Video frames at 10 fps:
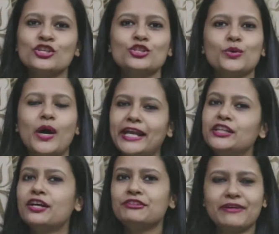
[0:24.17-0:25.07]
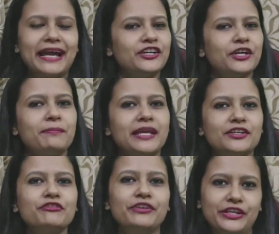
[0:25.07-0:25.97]
So I thought, why not make
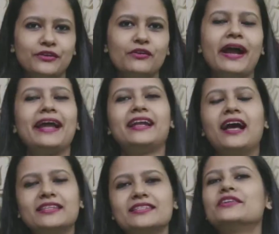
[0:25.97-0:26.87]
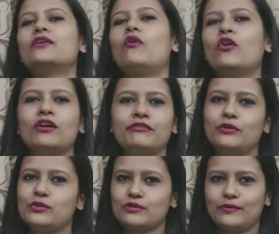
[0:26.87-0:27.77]
a video and answer all of
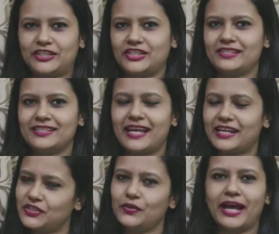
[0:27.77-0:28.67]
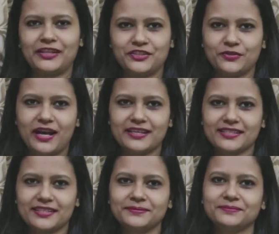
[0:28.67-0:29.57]
those questions that you had to
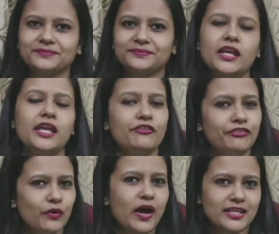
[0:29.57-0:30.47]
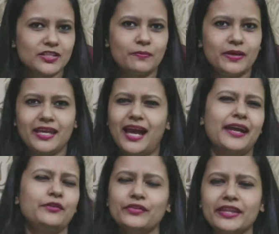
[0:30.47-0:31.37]
ask. If you ask me,
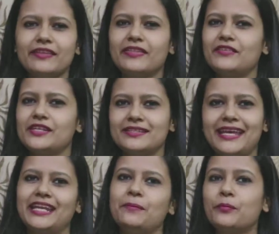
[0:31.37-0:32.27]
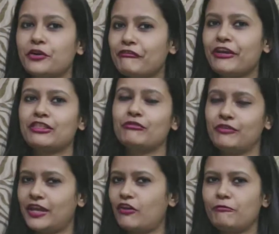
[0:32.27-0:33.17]
I don't think there is any perfect
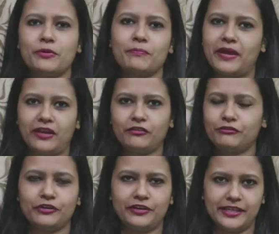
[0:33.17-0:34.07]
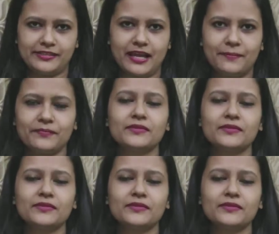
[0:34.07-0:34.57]
way of preparing for an exam.